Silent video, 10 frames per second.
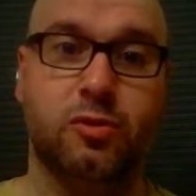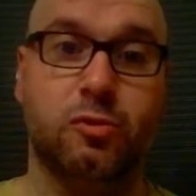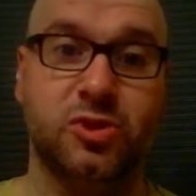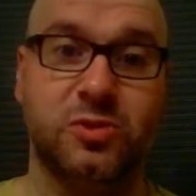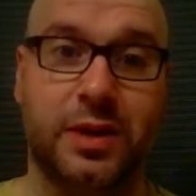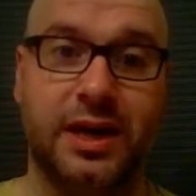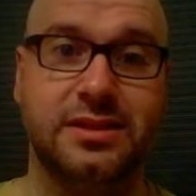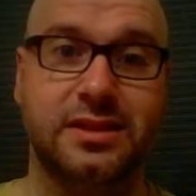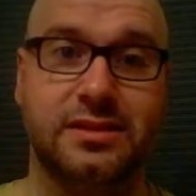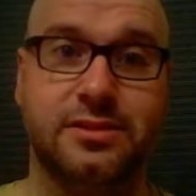
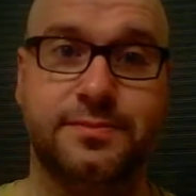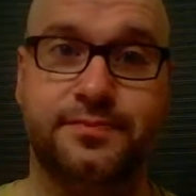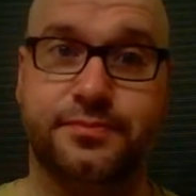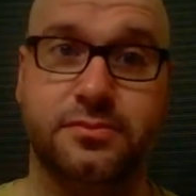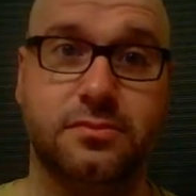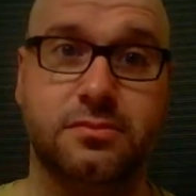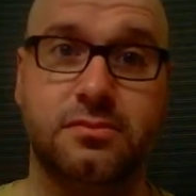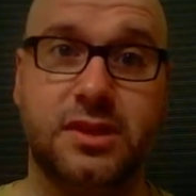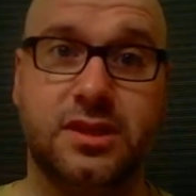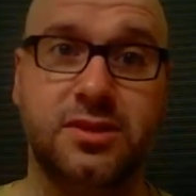responses
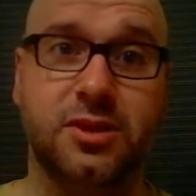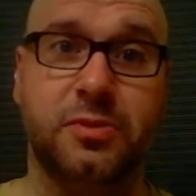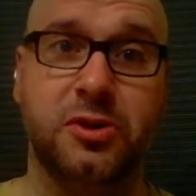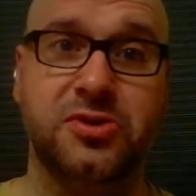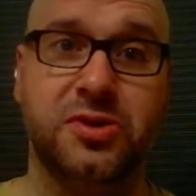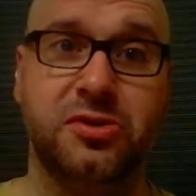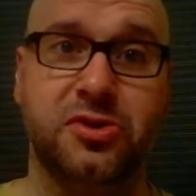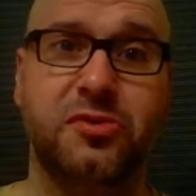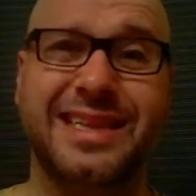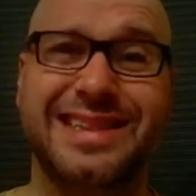to the posts that they're
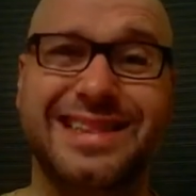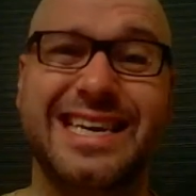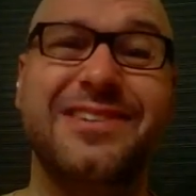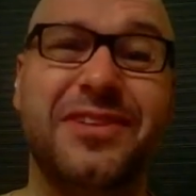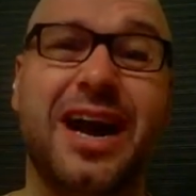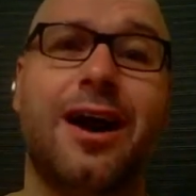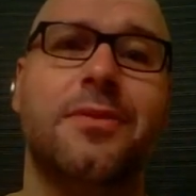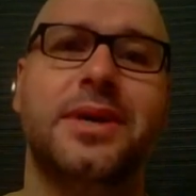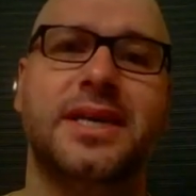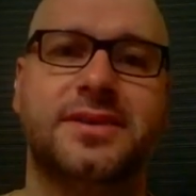doing. Leave
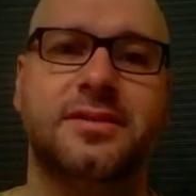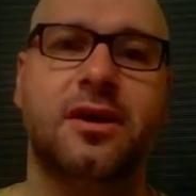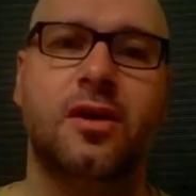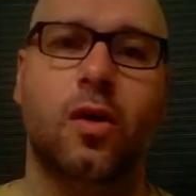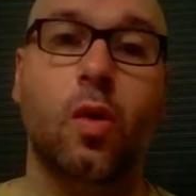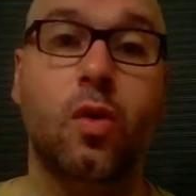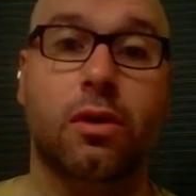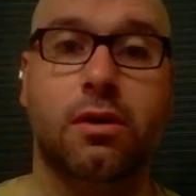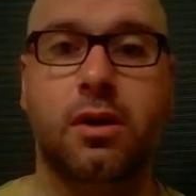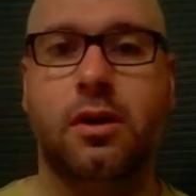comments
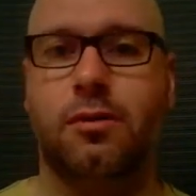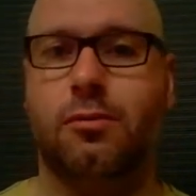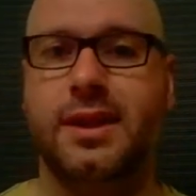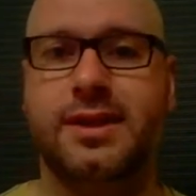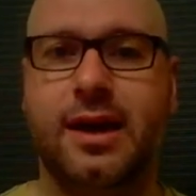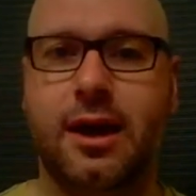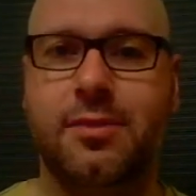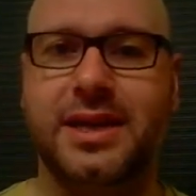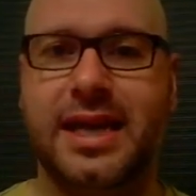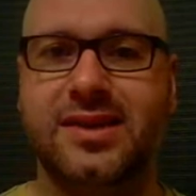or write the
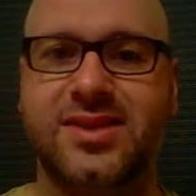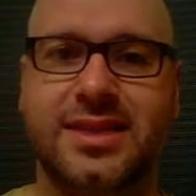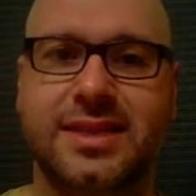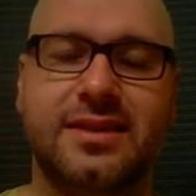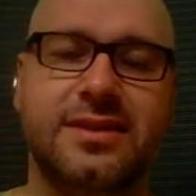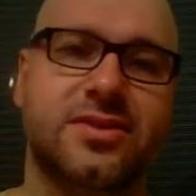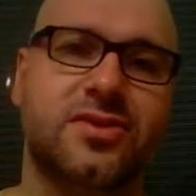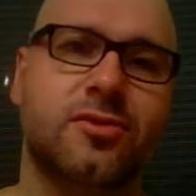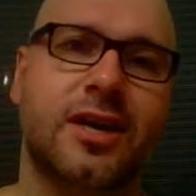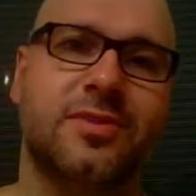comment out, send it as a
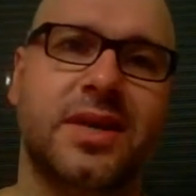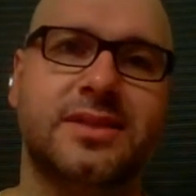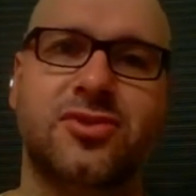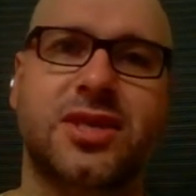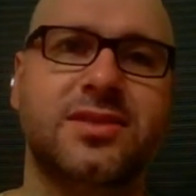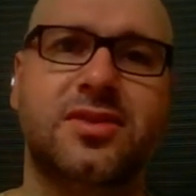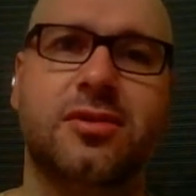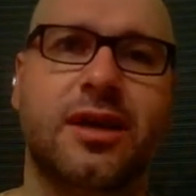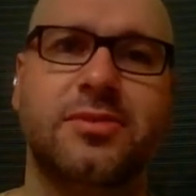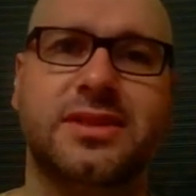direct message.
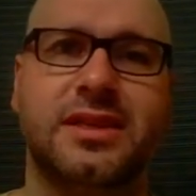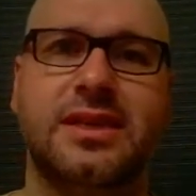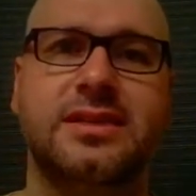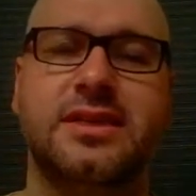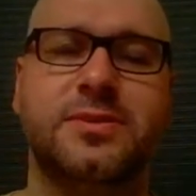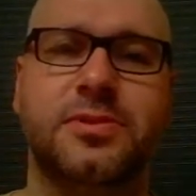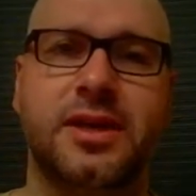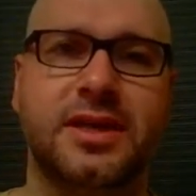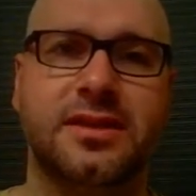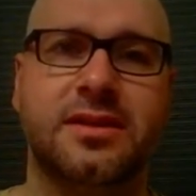Instagram is the easiest
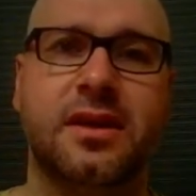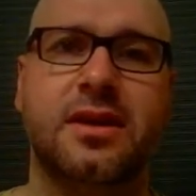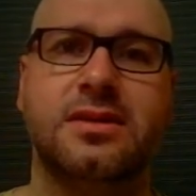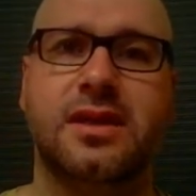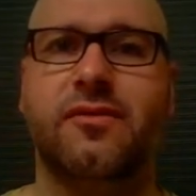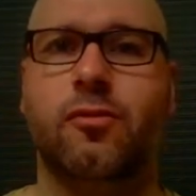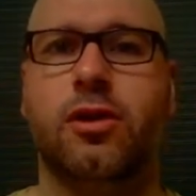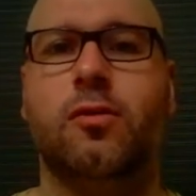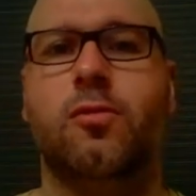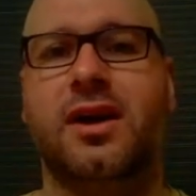place to have
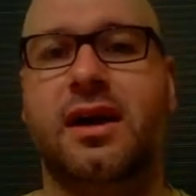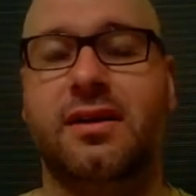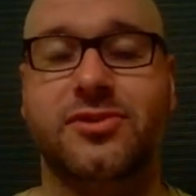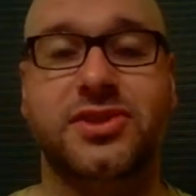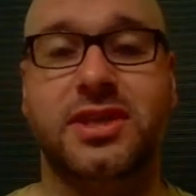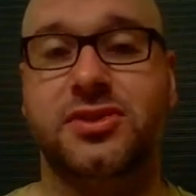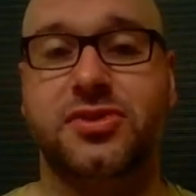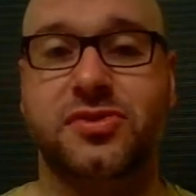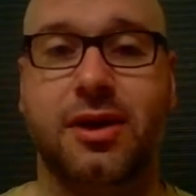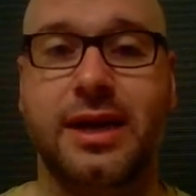one-on-one
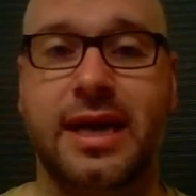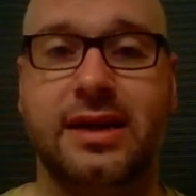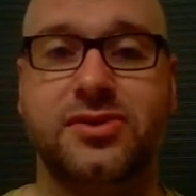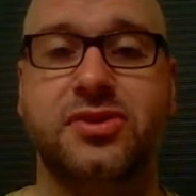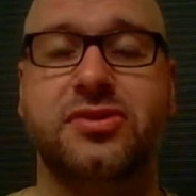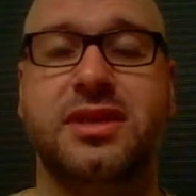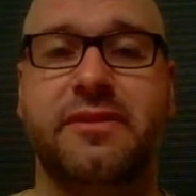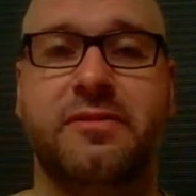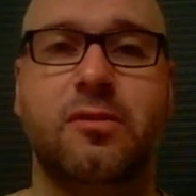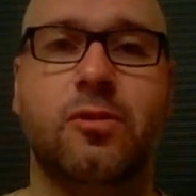conversations right now. So you
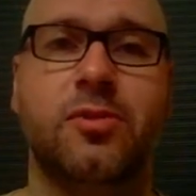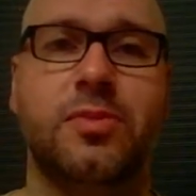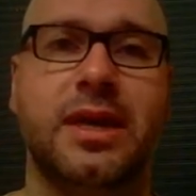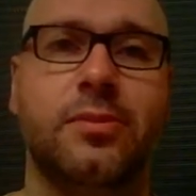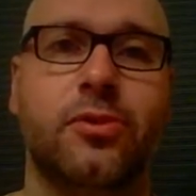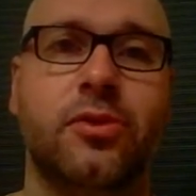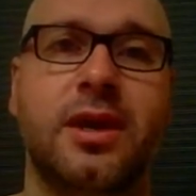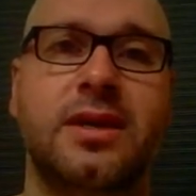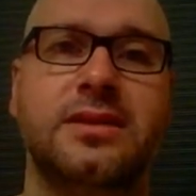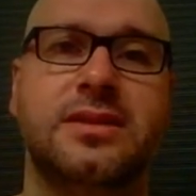definitely want to be able
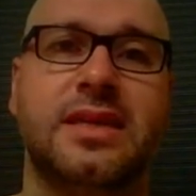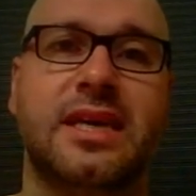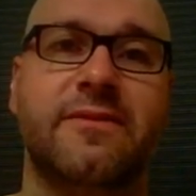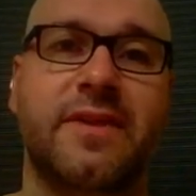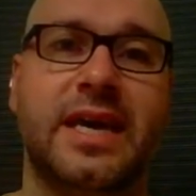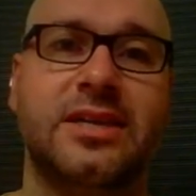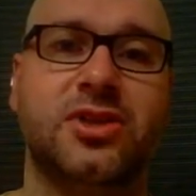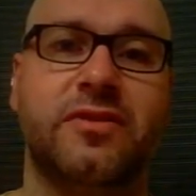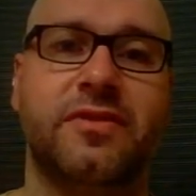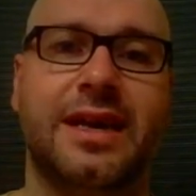to take
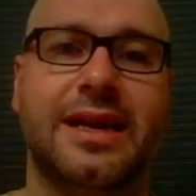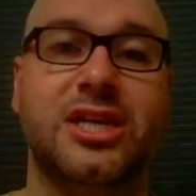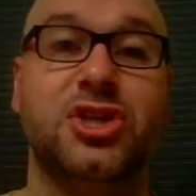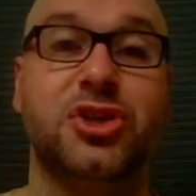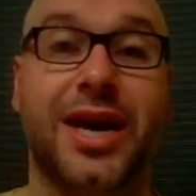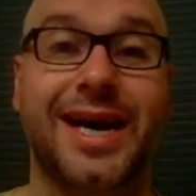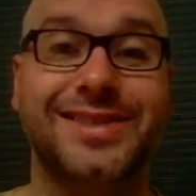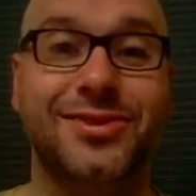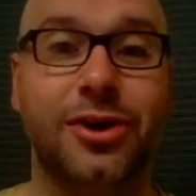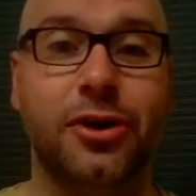advantage of it. And as you
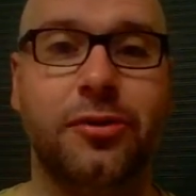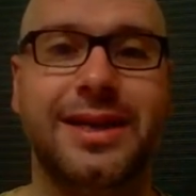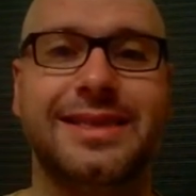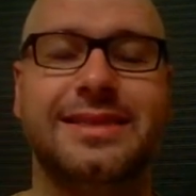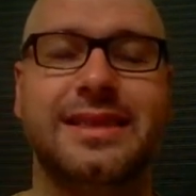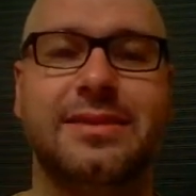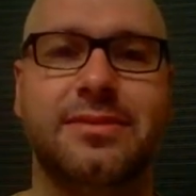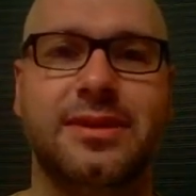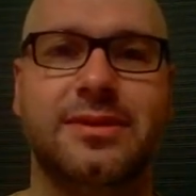guys know, it is the,